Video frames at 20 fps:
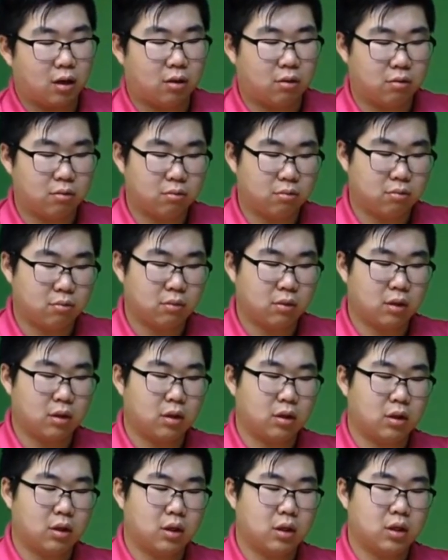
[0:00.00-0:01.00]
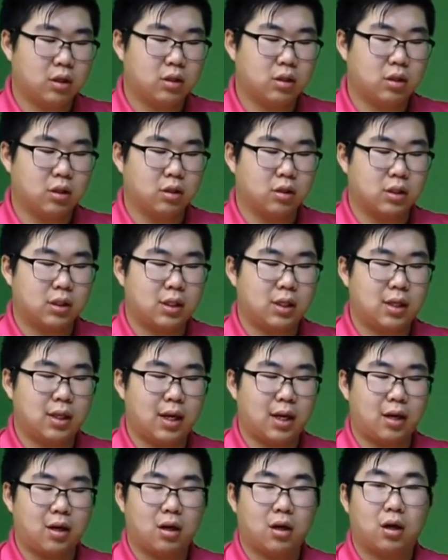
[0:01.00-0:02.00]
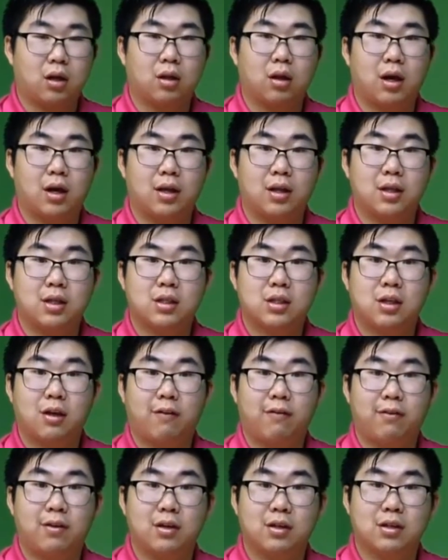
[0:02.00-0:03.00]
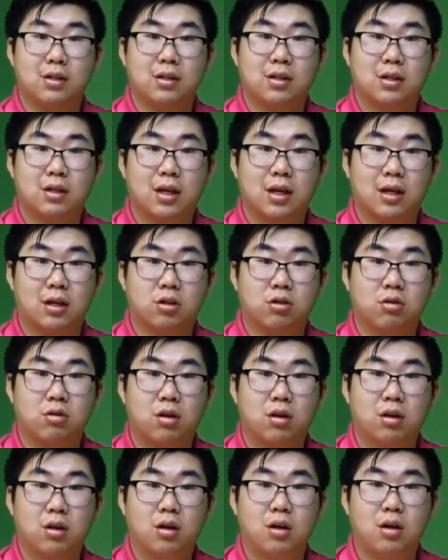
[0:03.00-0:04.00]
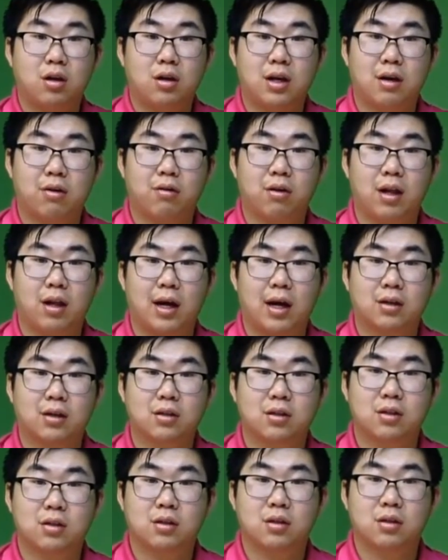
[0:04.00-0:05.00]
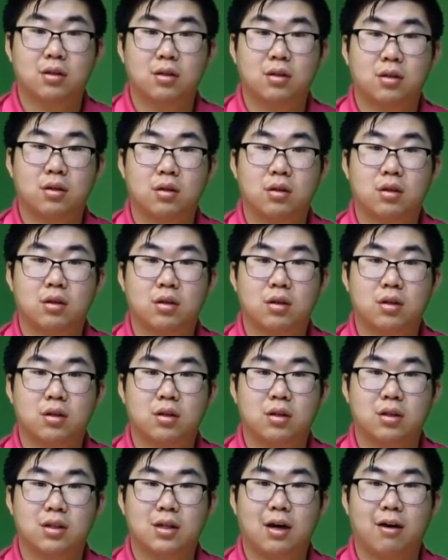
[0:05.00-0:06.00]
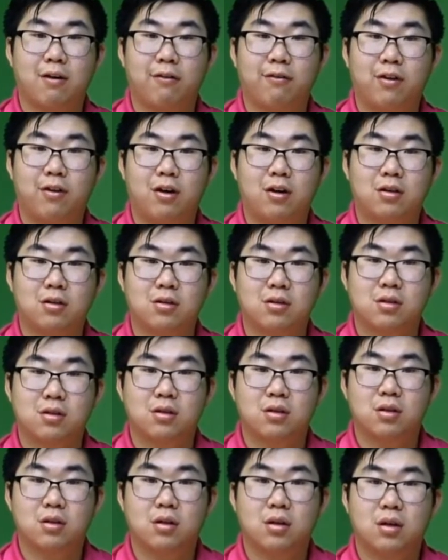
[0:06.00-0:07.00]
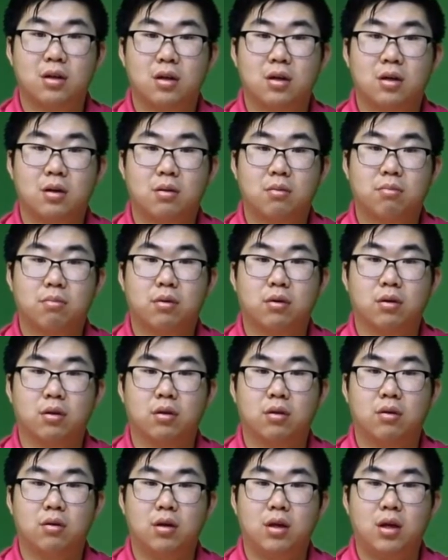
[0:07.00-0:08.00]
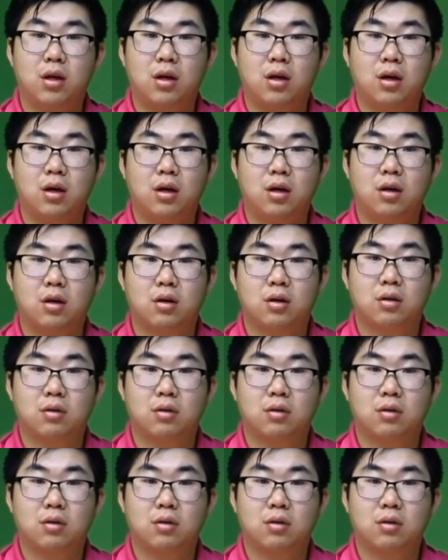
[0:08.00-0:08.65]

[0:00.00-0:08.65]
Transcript: go. So you'll see that a lot of this stuff is getting stronger. Now relax. So you see how it falls? Pull through here.